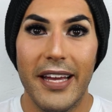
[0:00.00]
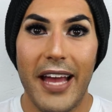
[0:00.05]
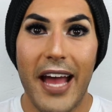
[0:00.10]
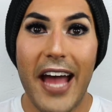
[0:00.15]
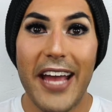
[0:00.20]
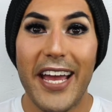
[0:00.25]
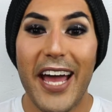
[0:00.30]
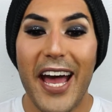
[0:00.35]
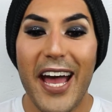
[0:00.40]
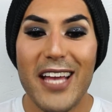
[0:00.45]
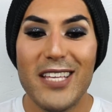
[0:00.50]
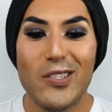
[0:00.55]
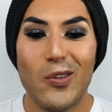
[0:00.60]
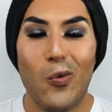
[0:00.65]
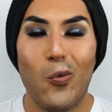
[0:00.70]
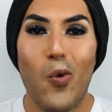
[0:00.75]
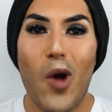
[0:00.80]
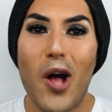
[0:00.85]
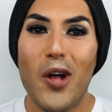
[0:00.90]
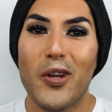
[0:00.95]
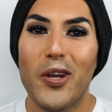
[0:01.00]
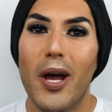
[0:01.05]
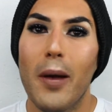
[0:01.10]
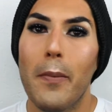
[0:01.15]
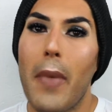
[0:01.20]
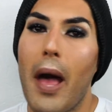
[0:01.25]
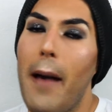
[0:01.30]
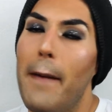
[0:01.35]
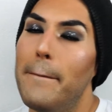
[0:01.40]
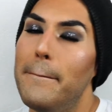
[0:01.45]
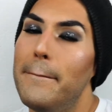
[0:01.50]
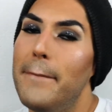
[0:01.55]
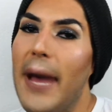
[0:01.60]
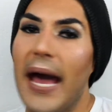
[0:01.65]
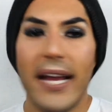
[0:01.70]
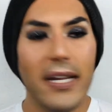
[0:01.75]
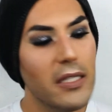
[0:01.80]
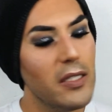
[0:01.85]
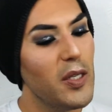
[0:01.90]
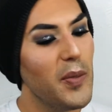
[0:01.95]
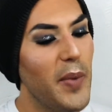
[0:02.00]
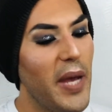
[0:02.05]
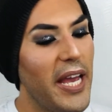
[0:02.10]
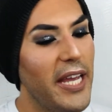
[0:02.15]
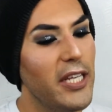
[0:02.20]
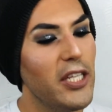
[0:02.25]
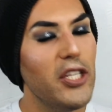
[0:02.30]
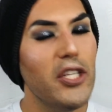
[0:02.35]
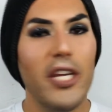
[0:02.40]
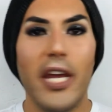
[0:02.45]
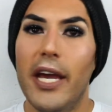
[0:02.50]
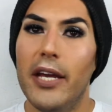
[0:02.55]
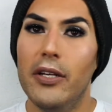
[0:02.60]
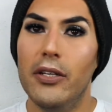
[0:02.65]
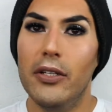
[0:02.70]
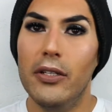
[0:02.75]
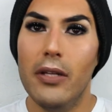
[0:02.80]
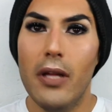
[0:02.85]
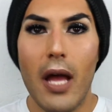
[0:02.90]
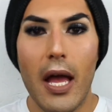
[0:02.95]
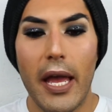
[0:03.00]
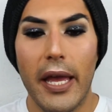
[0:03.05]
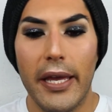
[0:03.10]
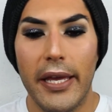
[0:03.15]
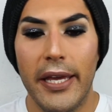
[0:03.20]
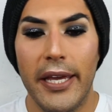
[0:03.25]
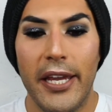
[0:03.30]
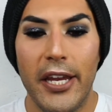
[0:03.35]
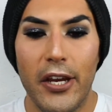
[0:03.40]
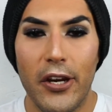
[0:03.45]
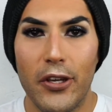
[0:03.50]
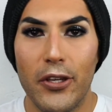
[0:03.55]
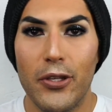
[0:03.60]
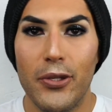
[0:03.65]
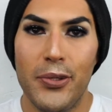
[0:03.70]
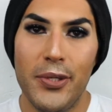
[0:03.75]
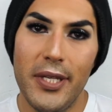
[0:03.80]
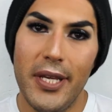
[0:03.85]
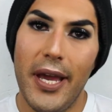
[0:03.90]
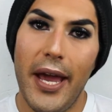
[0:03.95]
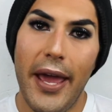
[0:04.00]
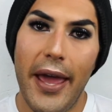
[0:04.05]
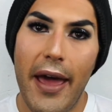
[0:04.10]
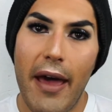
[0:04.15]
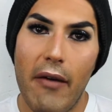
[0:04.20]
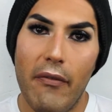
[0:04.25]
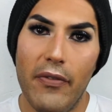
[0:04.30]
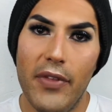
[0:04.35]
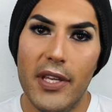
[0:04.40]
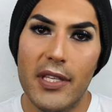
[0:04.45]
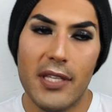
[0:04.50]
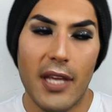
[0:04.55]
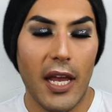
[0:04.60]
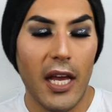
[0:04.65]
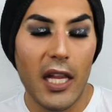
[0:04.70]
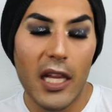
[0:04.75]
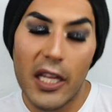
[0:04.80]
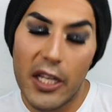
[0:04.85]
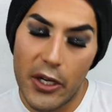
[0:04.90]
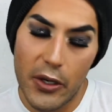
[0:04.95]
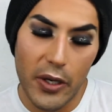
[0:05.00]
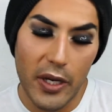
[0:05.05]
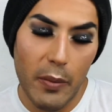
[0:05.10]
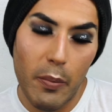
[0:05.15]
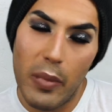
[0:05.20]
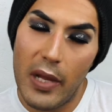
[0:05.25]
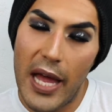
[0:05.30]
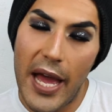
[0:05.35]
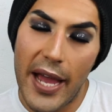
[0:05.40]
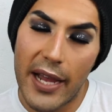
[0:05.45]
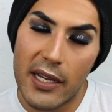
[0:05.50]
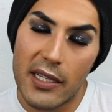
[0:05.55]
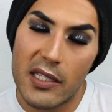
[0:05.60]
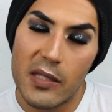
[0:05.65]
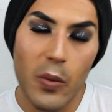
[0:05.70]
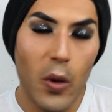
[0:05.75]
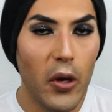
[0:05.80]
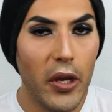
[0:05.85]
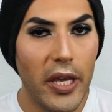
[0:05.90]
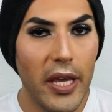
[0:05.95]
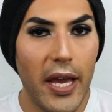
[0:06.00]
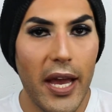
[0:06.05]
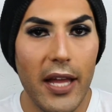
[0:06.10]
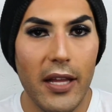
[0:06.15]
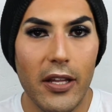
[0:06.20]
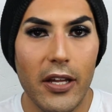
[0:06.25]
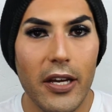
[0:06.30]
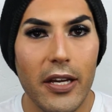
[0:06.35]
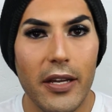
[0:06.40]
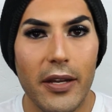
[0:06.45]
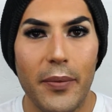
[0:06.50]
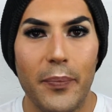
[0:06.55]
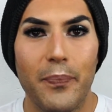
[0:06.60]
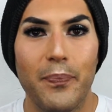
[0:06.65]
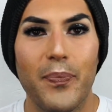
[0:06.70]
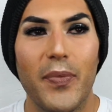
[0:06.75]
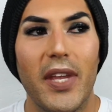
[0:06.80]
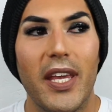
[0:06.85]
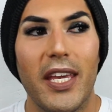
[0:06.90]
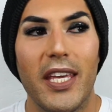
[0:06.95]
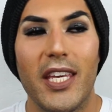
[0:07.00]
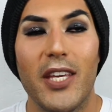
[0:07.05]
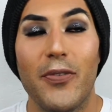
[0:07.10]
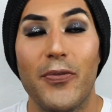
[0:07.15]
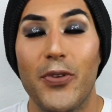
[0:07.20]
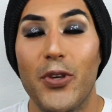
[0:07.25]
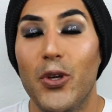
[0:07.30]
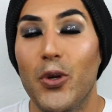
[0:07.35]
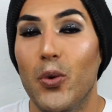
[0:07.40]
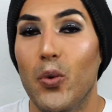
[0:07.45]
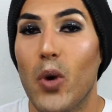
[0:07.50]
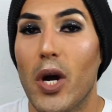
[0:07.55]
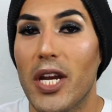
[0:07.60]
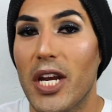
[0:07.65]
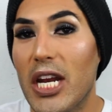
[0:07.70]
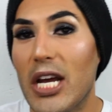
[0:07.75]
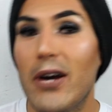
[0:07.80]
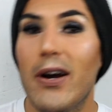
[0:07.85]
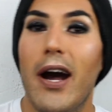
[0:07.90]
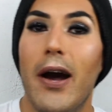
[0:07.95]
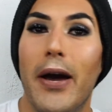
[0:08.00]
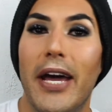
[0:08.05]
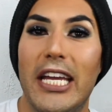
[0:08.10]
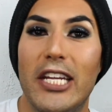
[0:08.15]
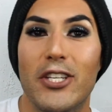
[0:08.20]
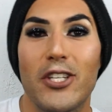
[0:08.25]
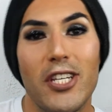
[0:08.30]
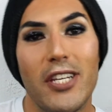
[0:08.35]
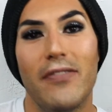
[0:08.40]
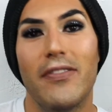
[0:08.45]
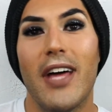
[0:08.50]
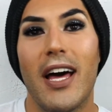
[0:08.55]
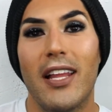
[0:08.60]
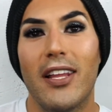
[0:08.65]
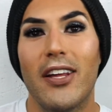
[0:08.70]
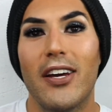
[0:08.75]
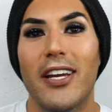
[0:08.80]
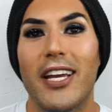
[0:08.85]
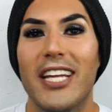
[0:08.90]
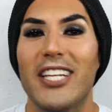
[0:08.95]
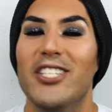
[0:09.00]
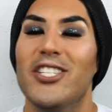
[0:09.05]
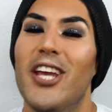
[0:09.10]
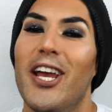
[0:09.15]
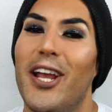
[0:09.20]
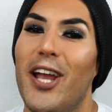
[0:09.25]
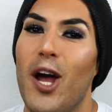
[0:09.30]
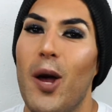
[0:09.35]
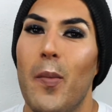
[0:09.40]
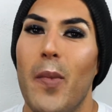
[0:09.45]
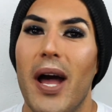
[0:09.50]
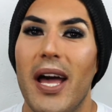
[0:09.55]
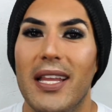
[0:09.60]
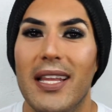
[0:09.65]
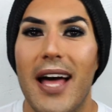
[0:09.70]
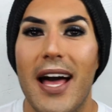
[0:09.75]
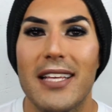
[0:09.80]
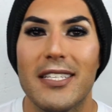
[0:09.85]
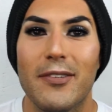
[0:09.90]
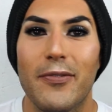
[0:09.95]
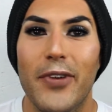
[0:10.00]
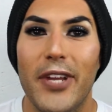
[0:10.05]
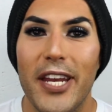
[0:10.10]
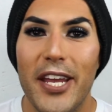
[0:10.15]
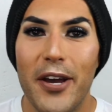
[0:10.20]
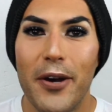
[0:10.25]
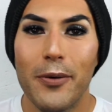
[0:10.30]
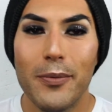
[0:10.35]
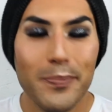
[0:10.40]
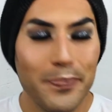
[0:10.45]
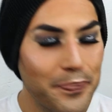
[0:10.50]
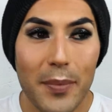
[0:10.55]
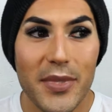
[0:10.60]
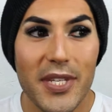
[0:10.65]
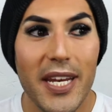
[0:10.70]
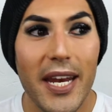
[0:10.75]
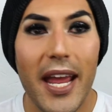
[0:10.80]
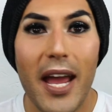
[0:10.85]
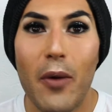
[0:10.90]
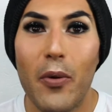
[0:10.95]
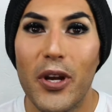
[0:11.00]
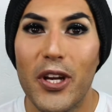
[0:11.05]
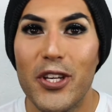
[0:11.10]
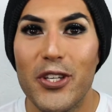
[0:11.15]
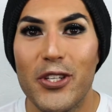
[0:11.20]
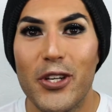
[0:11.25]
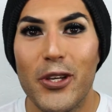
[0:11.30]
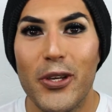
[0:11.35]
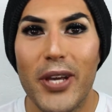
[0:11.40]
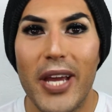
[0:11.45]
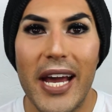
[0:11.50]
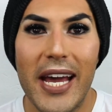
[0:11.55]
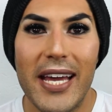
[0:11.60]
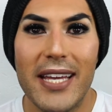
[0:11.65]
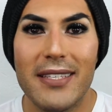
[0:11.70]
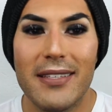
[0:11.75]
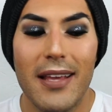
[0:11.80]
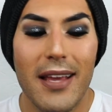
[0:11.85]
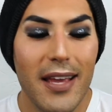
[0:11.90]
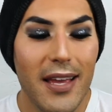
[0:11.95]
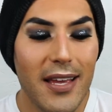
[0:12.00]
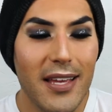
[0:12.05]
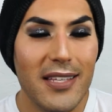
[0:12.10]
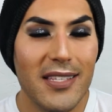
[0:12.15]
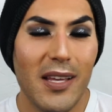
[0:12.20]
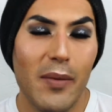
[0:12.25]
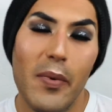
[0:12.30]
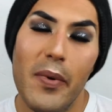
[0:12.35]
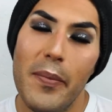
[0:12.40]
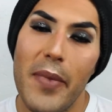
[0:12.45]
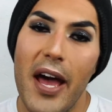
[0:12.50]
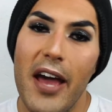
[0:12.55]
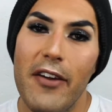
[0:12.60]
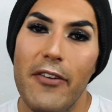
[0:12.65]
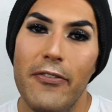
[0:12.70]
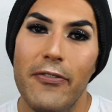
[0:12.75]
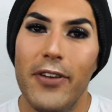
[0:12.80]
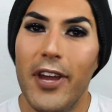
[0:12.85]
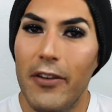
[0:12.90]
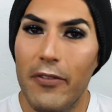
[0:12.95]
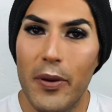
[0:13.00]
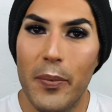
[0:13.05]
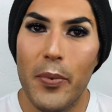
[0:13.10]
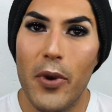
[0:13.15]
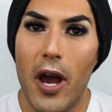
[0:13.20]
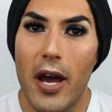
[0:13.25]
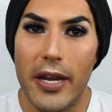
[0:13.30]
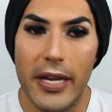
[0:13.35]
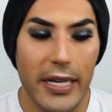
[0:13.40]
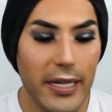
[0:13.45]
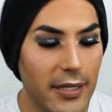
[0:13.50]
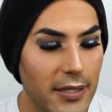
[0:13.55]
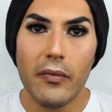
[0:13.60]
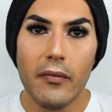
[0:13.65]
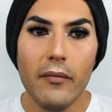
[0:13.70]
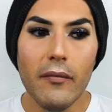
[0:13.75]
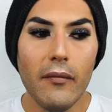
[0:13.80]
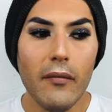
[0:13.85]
Hi guys, welcome back to my channel. Here you see I have this glittery black smoky eye look. If you want to know how I achieved that look, check out my last video. Today I want to show you guys some of my favorite products.